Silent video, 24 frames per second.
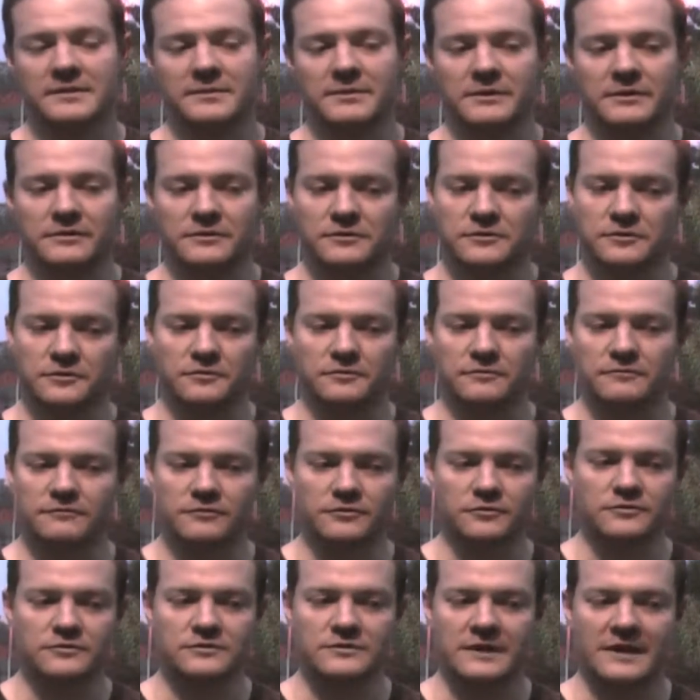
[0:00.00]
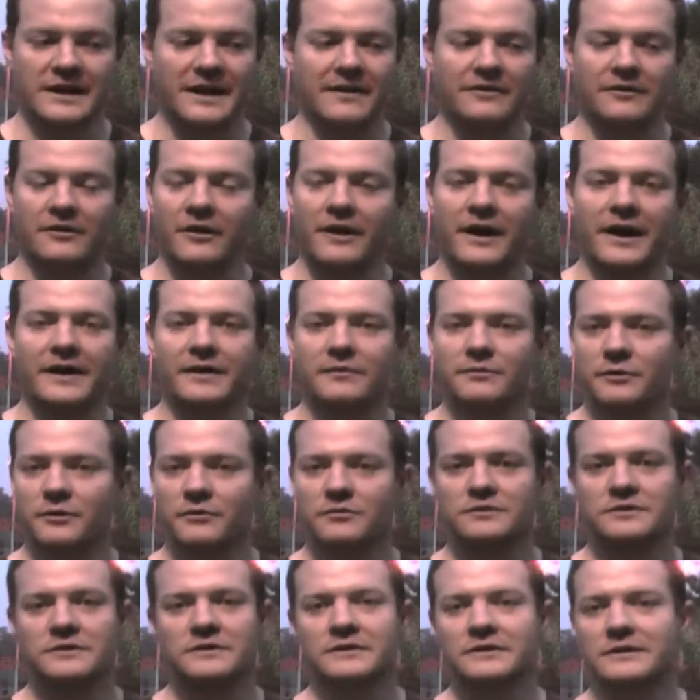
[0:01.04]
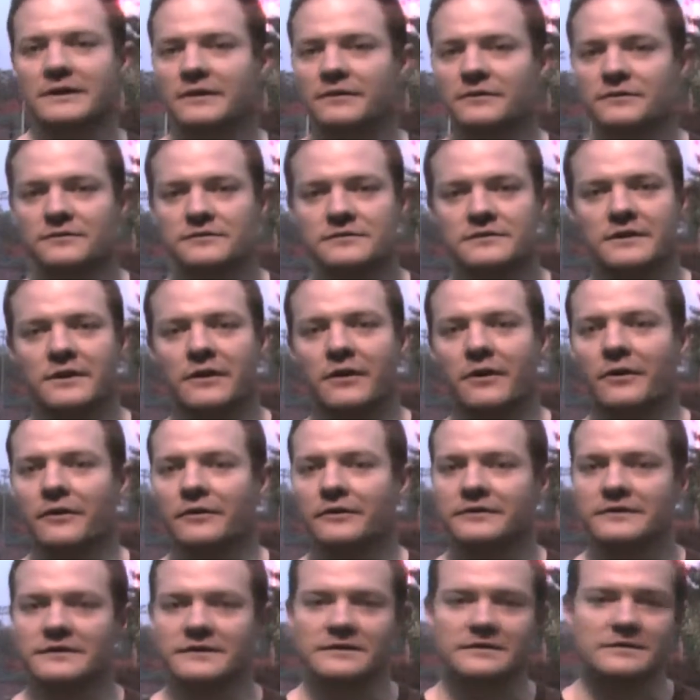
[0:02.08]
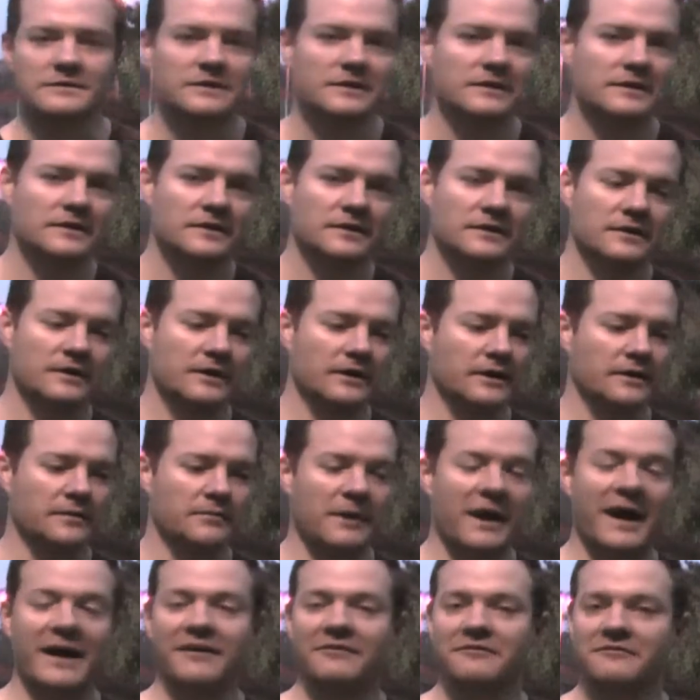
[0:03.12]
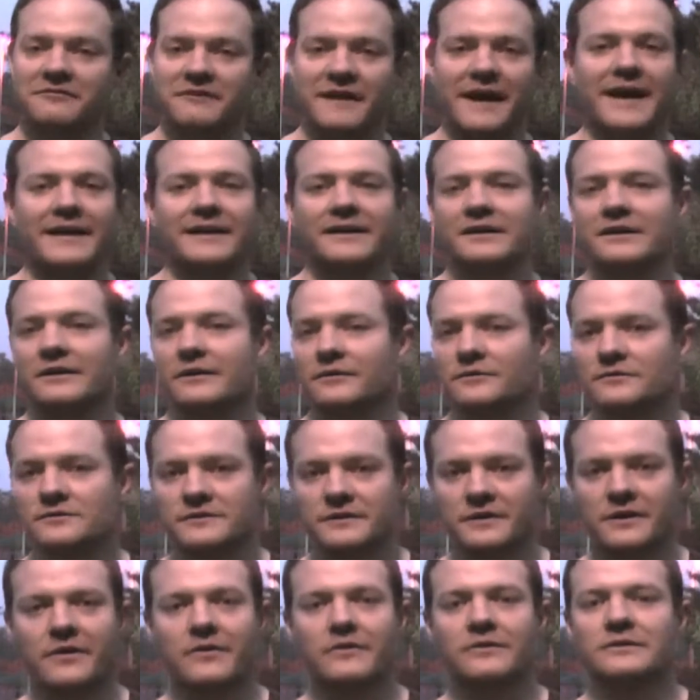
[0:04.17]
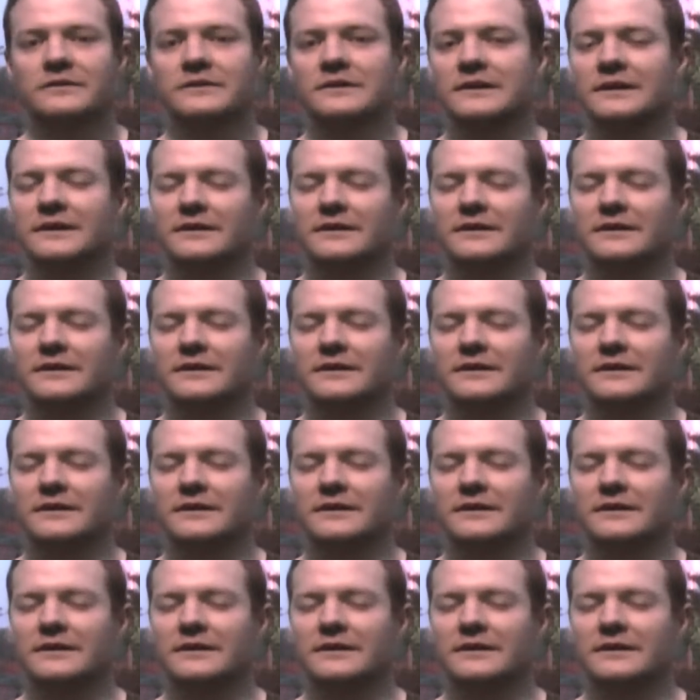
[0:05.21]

I mean, there are certain foods that are high in protein and others that aren't, and um, high in fat and others that aren't.